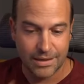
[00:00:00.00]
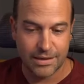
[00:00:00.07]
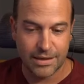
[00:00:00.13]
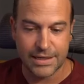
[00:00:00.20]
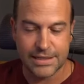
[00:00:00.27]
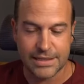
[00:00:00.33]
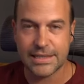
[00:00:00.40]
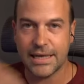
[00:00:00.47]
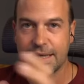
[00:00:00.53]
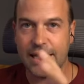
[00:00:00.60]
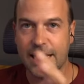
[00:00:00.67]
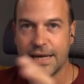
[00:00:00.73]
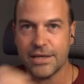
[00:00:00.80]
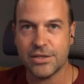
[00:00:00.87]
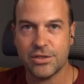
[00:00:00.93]
Let's say
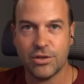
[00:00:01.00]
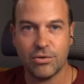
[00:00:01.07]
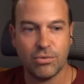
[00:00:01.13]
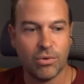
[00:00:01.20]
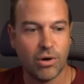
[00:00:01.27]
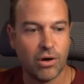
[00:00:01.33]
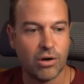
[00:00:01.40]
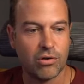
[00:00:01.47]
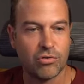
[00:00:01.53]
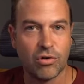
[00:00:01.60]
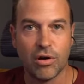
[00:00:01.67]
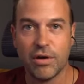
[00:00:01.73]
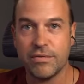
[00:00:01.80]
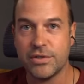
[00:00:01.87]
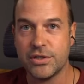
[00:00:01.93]
that external hard
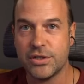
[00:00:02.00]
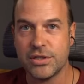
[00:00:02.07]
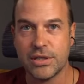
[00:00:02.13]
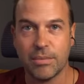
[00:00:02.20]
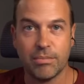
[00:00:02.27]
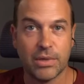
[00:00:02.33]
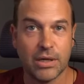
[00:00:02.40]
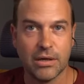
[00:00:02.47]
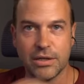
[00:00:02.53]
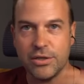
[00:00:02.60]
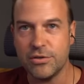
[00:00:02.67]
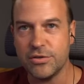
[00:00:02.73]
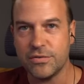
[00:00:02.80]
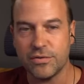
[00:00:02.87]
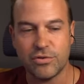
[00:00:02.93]
drive is just something I
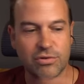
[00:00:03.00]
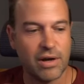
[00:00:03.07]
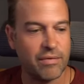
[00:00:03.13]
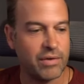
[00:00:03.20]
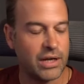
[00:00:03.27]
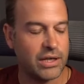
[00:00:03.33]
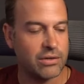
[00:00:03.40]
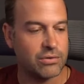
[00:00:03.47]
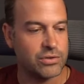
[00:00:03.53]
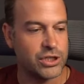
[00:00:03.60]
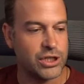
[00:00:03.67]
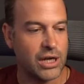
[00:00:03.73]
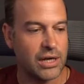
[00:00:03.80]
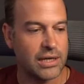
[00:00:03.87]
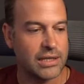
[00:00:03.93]
use for traveling or
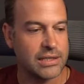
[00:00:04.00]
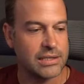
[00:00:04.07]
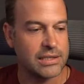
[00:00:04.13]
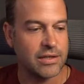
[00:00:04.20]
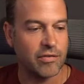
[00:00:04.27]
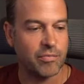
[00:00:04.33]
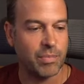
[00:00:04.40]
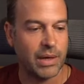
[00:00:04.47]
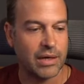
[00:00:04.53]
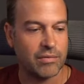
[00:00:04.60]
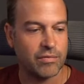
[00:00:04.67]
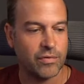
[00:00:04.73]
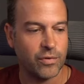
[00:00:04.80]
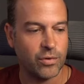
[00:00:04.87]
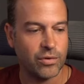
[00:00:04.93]
shuttling stuff back
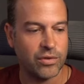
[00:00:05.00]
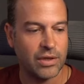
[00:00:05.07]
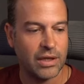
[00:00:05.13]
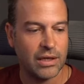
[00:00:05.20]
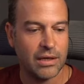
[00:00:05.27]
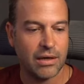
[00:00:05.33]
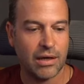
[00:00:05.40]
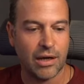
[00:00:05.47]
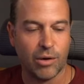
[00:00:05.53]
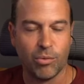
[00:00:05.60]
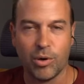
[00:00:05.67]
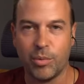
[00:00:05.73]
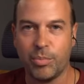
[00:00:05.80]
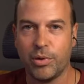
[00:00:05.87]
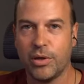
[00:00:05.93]
and forth, and I
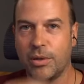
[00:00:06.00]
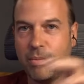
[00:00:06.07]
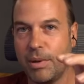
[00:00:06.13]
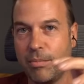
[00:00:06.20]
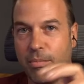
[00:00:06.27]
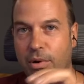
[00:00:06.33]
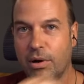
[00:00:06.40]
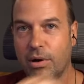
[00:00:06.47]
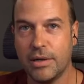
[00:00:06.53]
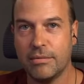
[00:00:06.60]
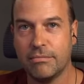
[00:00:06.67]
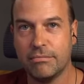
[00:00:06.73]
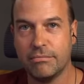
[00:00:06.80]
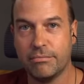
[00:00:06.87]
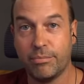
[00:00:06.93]
want to put them in my
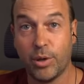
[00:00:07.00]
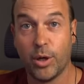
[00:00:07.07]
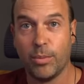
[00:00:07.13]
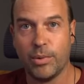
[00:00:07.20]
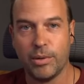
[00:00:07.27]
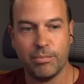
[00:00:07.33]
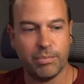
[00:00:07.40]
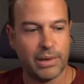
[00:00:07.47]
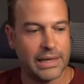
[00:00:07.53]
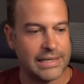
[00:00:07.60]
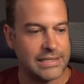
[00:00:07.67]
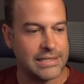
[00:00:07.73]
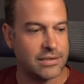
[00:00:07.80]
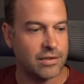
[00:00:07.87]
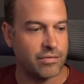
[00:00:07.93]
permanent
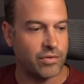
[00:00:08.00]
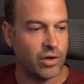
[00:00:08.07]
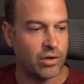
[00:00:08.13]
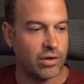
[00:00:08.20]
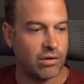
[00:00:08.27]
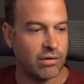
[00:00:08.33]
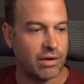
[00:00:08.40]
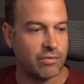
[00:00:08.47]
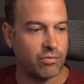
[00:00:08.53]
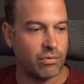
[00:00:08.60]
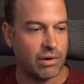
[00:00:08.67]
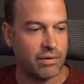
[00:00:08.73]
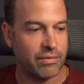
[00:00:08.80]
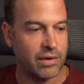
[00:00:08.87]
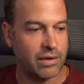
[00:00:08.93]
place of archive,
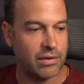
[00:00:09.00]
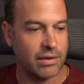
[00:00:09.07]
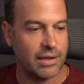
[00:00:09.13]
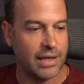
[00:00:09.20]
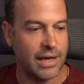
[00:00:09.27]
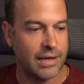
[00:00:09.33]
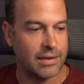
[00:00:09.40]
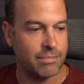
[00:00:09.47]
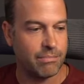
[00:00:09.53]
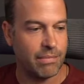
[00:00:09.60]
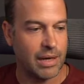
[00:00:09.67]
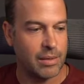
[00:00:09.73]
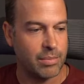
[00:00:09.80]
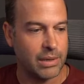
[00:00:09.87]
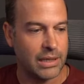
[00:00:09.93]
wherever that
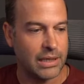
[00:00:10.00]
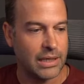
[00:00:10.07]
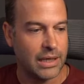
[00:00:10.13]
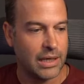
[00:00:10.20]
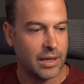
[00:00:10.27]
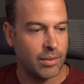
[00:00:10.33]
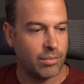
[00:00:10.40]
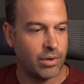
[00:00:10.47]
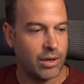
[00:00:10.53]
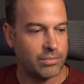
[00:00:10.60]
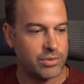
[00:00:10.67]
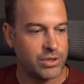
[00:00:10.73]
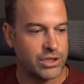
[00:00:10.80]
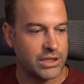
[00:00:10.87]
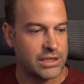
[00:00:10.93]
may be. But I'm
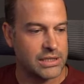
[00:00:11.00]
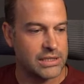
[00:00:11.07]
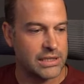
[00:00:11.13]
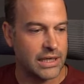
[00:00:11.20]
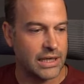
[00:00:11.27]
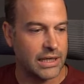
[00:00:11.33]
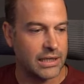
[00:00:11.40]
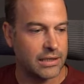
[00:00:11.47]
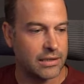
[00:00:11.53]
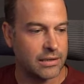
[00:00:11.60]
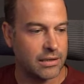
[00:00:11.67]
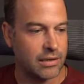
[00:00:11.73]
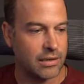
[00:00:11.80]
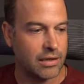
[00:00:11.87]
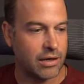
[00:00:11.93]
just going to say
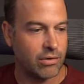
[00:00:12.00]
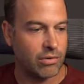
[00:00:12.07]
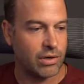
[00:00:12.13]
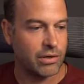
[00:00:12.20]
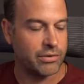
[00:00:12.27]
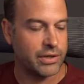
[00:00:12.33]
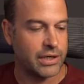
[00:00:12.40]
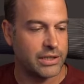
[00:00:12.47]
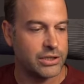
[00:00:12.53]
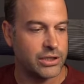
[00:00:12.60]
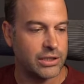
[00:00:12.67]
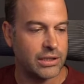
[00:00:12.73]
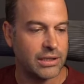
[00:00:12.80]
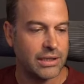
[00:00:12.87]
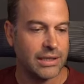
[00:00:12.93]
current
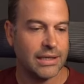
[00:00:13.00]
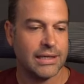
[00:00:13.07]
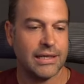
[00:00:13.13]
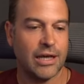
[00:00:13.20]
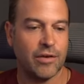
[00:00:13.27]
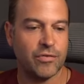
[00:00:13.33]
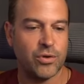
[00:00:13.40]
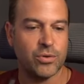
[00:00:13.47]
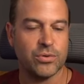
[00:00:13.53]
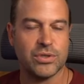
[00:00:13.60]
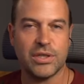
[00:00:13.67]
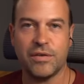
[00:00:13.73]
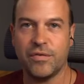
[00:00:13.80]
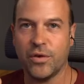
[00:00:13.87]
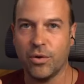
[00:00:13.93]
location. Now, of
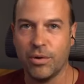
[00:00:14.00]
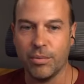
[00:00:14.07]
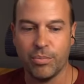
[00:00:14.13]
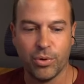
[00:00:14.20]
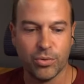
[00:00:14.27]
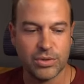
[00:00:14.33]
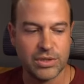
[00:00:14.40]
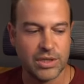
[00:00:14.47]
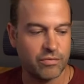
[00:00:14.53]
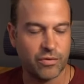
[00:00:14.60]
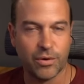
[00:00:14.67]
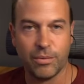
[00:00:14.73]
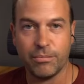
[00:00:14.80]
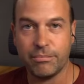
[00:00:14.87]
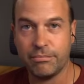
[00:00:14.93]
course, if you're importing
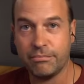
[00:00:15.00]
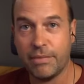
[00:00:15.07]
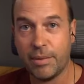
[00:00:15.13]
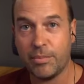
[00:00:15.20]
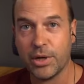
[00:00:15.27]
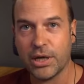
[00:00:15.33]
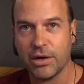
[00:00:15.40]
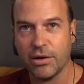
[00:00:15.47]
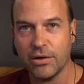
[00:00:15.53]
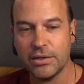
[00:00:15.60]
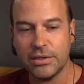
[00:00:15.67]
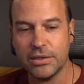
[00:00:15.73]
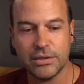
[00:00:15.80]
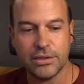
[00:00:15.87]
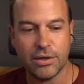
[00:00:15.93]
from memory card,
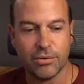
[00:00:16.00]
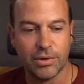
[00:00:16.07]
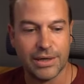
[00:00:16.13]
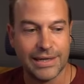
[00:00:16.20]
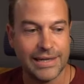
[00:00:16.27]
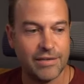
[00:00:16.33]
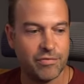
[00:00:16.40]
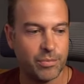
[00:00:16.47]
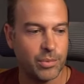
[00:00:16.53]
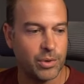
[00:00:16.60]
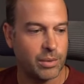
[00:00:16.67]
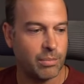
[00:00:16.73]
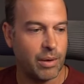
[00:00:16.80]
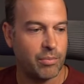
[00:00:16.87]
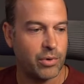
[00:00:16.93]
you don't want to leave them on
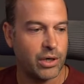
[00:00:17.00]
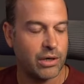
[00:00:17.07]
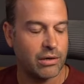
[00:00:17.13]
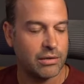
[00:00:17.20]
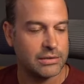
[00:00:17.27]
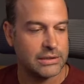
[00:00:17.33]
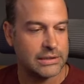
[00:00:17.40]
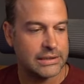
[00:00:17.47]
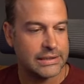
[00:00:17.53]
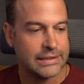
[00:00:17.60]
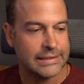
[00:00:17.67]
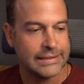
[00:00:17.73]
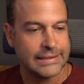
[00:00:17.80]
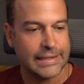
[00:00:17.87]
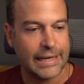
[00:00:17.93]
the memory card.
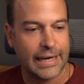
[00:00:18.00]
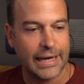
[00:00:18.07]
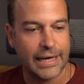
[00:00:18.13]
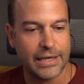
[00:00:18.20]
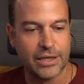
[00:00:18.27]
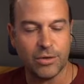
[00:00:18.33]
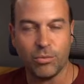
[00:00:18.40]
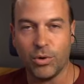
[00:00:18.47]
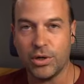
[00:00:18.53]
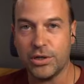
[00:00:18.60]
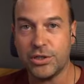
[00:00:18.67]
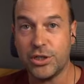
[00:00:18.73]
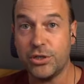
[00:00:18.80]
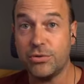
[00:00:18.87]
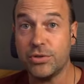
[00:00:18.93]
You want to
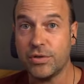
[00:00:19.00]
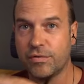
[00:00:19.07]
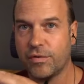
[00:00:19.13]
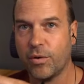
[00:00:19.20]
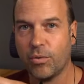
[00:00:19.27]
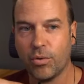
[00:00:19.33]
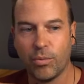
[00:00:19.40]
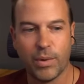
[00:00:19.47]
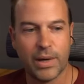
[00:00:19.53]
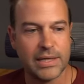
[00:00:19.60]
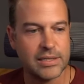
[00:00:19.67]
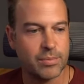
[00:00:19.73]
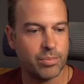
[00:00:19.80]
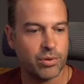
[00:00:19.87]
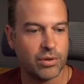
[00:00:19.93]
choose a folder where
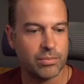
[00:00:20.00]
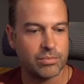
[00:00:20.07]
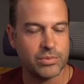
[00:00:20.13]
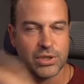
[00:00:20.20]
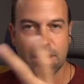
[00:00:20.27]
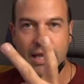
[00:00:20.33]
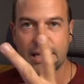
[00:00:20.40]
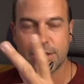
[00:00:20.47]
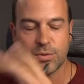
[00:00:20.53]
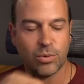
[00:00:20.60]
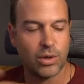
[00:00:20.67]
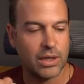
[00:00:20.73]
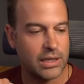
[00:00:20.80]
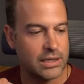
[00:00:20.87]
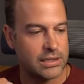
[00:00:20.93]
to put them. So that's
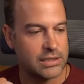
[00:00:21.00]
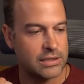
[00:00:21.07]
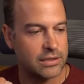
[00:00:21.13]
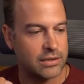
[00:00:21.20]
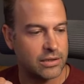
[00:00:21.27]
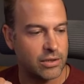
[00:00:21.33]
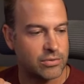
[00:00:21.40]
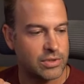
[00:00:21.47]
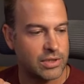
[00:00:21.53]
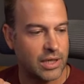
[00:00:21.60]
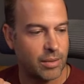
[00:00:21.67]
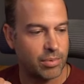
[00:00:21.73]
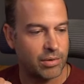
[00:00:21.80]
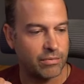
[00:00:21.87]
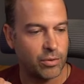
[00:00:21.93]
why there's those
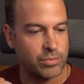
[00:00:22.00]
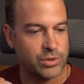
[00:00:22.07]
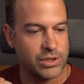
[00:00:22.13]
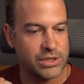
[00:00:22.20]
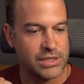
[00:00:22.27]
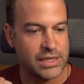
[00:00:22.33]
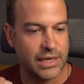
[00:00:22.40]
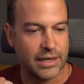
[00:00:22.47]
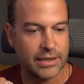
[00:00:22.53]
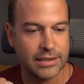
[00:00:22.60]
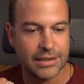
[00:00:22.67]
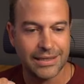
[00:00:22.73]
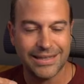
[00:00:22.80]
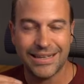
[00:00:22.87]
couple of options there.